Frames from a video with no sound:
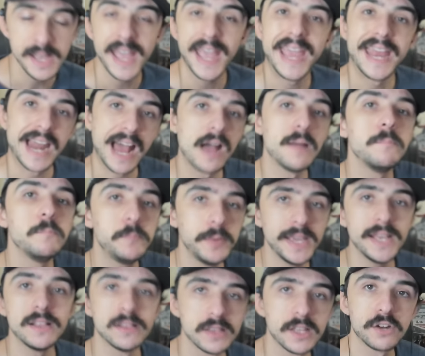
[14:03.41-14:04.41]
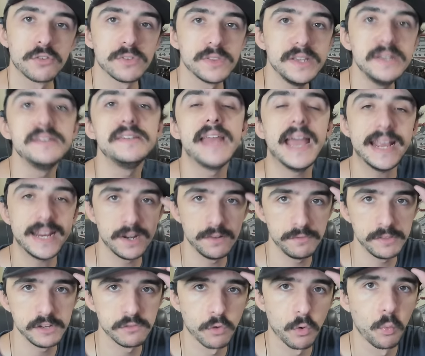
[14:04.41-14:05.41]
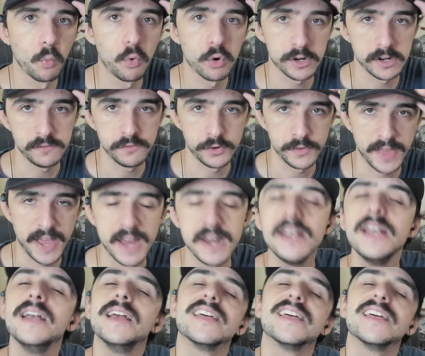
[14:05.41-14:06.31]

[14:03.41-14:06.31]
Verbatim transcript: and I'm being literally negatively rewarded for that.